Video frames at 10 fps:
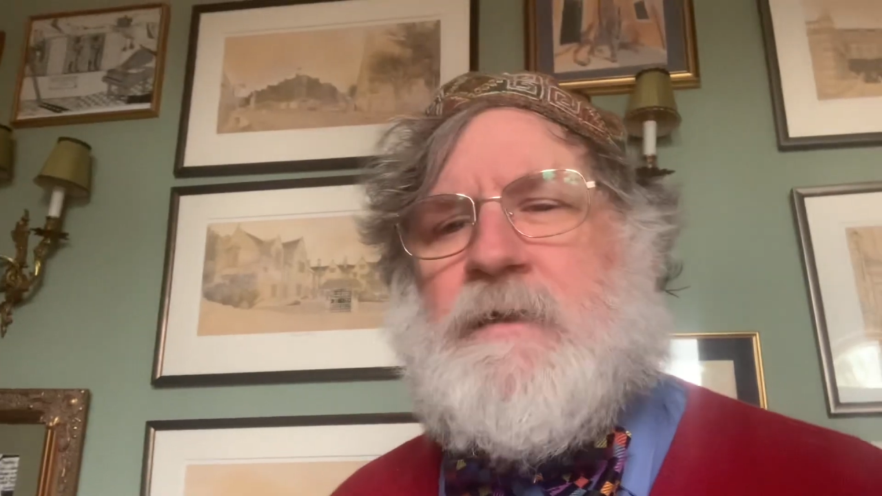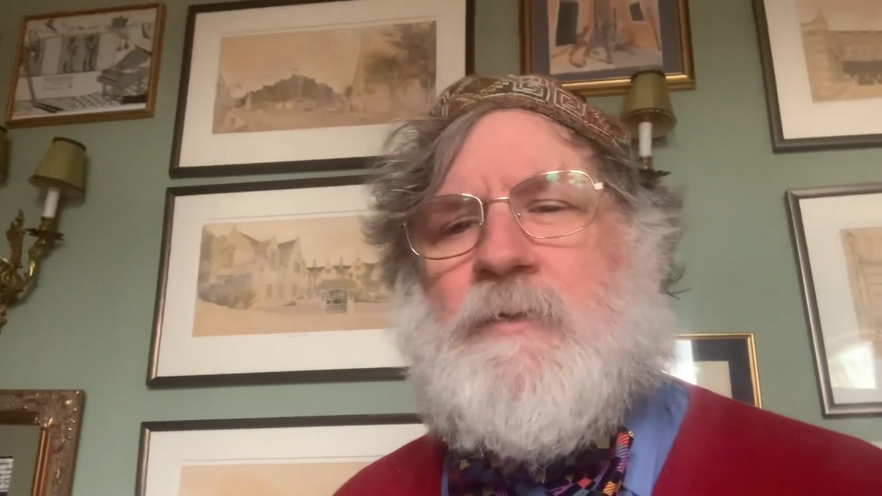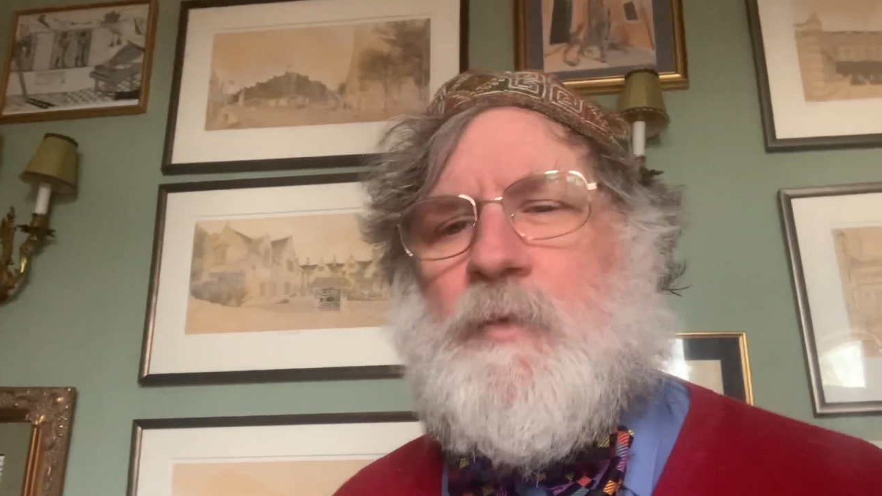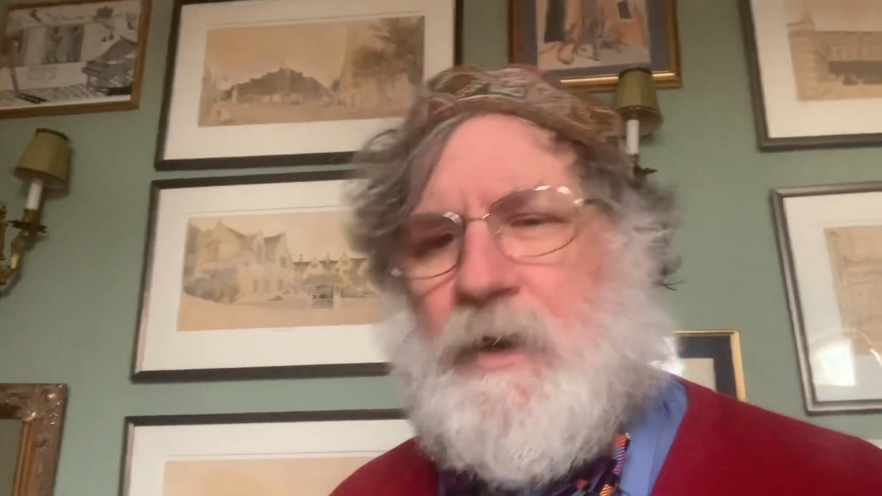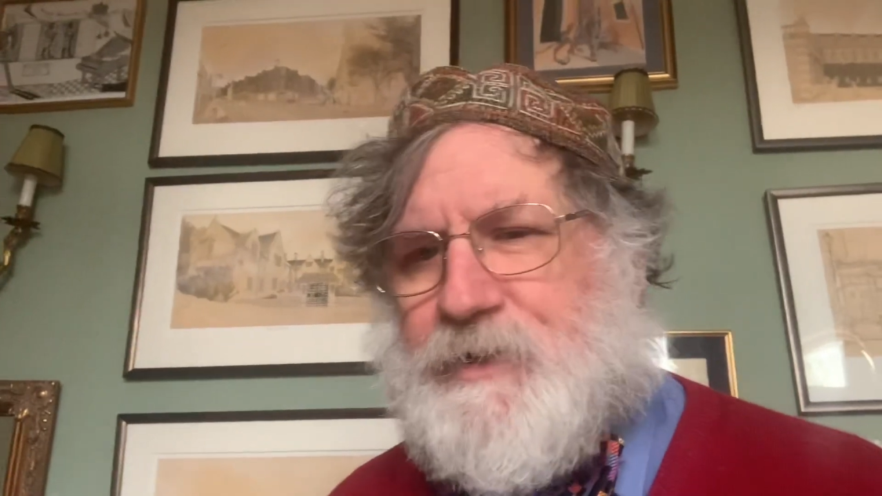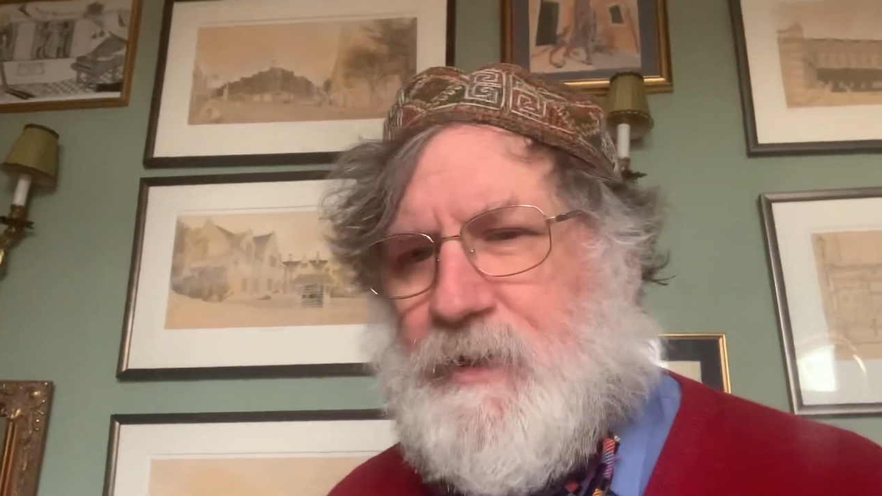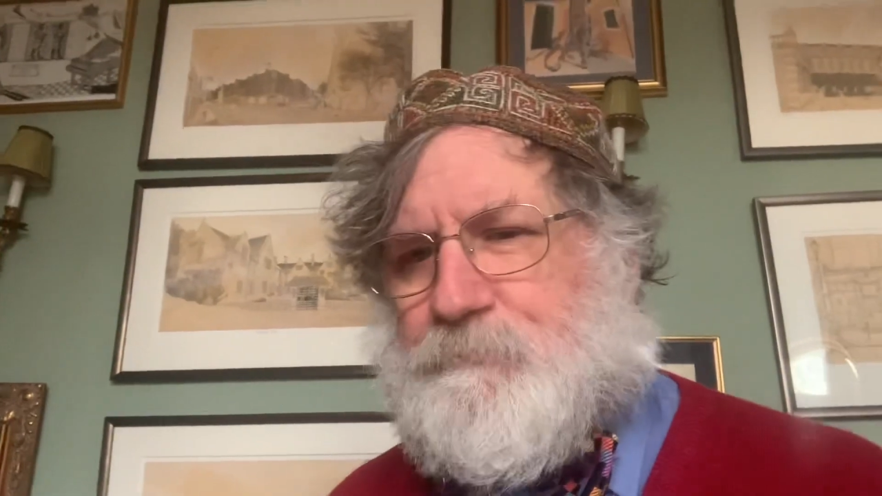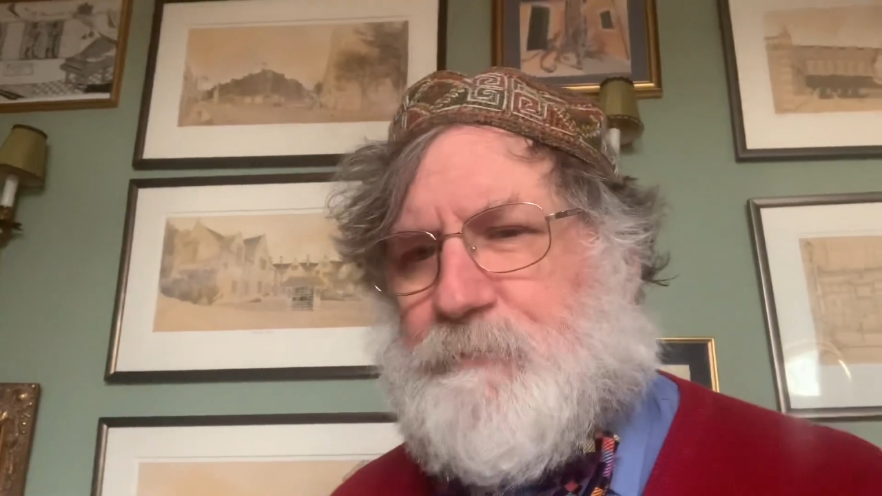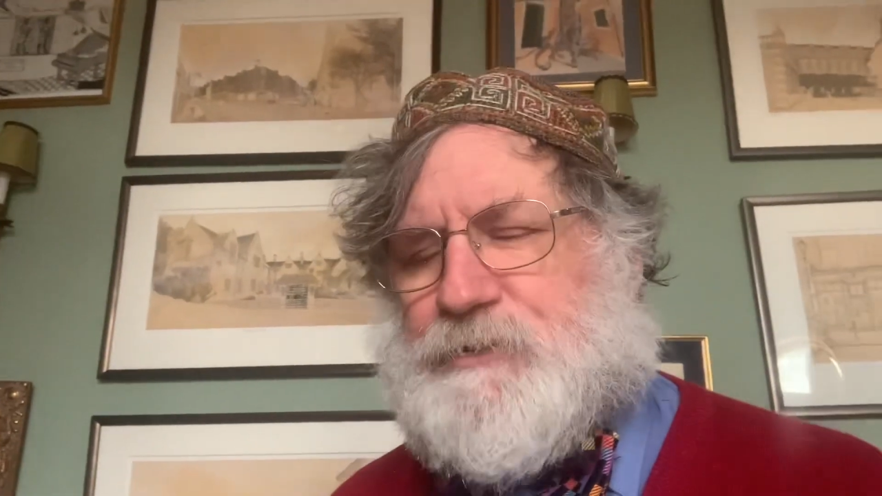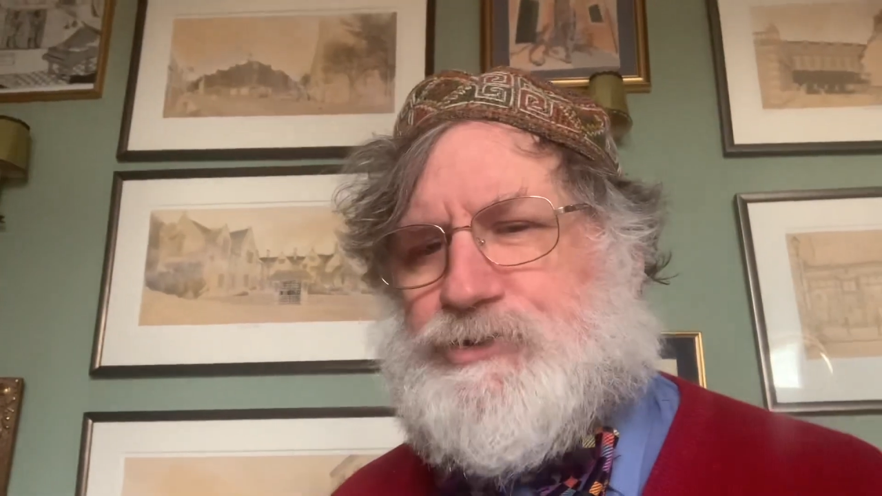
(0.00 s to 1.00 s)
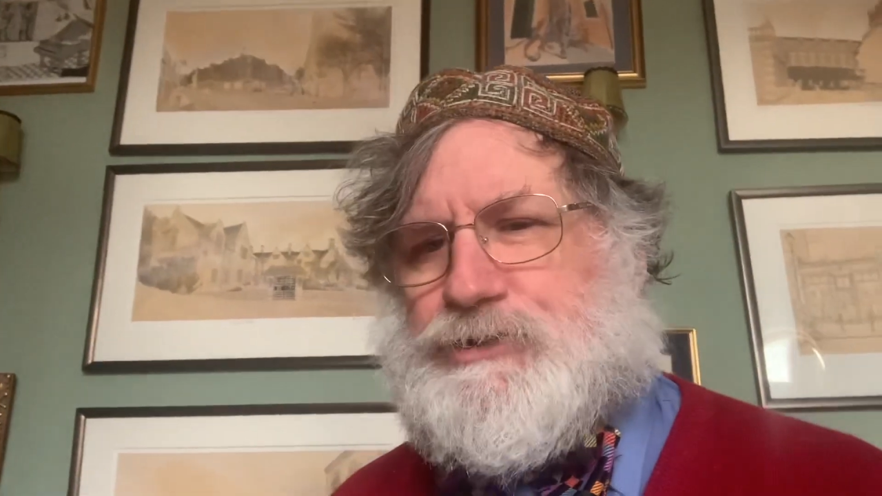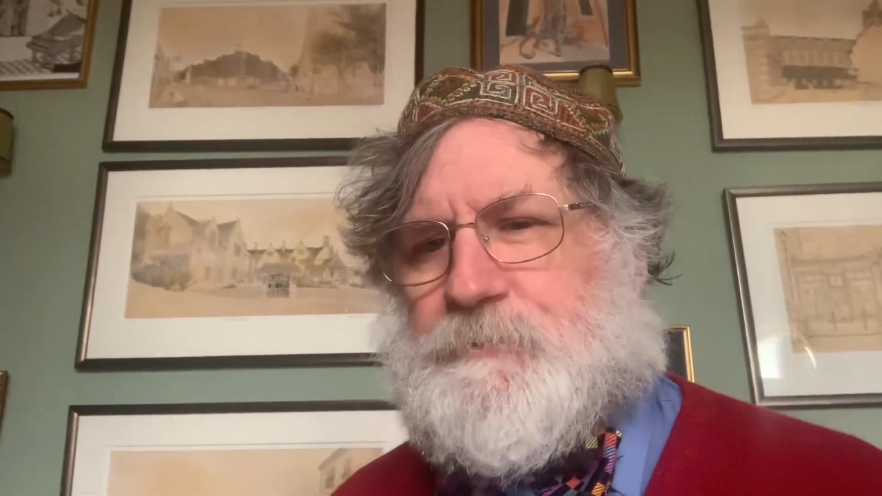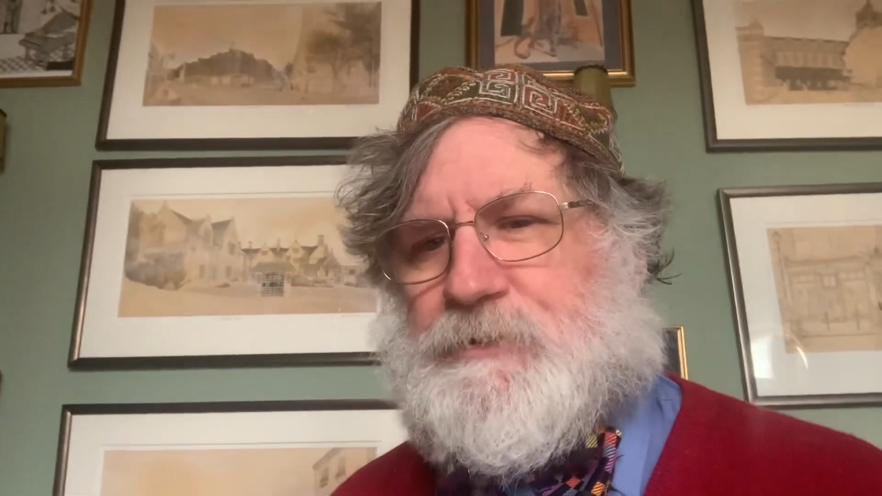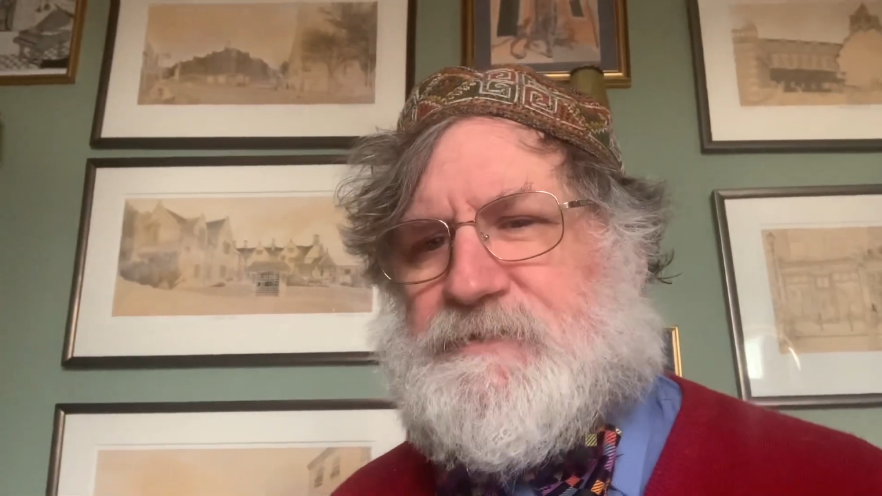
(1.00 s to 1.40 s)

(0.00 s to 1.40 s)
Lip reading: one-upmanship.